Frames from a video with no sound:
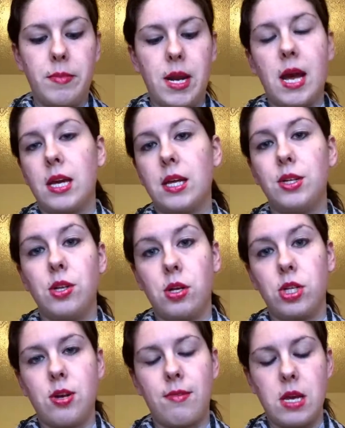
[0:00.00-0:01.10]
not get the
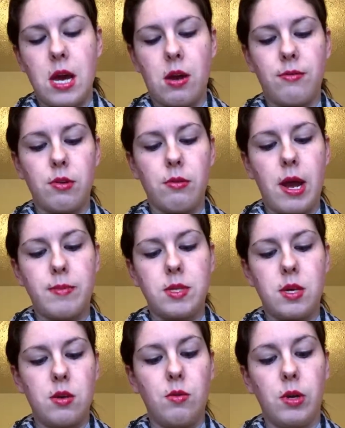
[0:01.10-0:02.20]
longevity out of your wraps
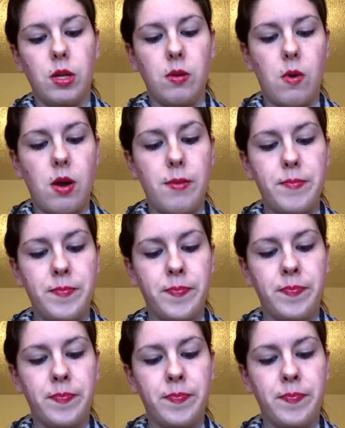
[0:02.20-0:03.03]
that you really want.